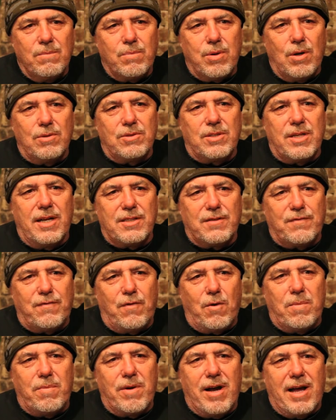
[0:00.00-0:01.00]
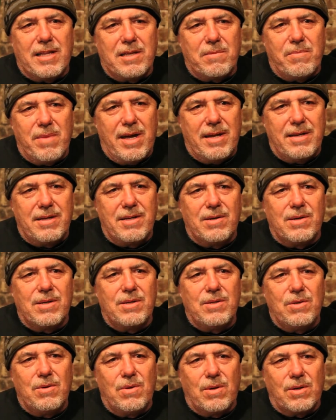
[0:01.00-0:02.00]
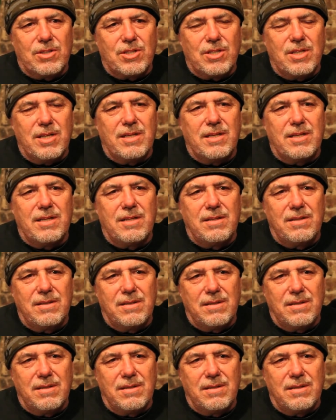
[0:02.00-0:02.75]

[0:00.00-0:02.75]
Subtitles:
protest for Bradley Manning here in New York City.